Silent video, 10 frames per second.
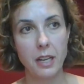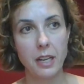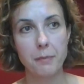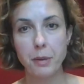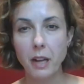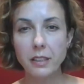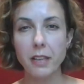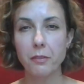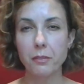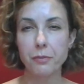I probably
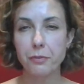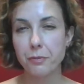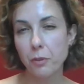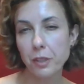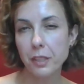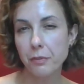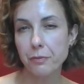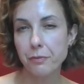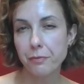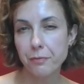have a 40 to
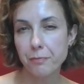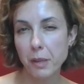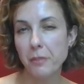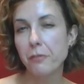maybe